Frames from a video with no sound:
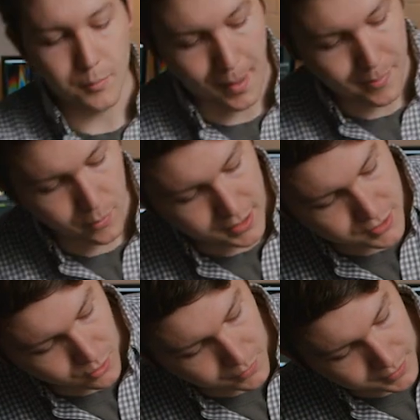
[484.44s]
proper way to
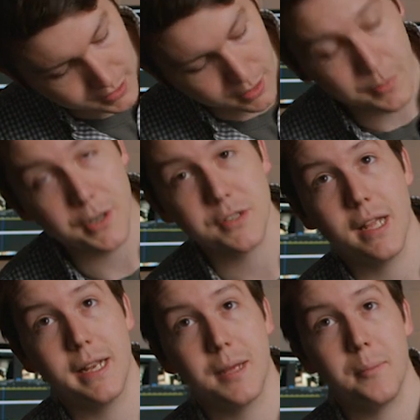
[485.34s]
store the gear when you're
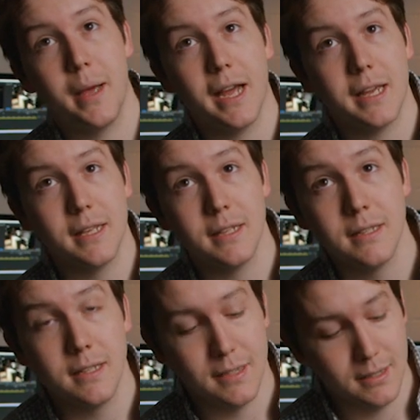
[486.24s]
sending it back,
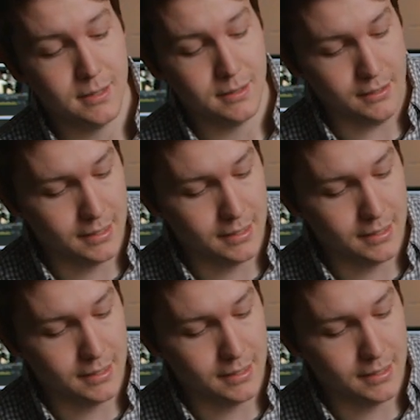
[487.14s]
your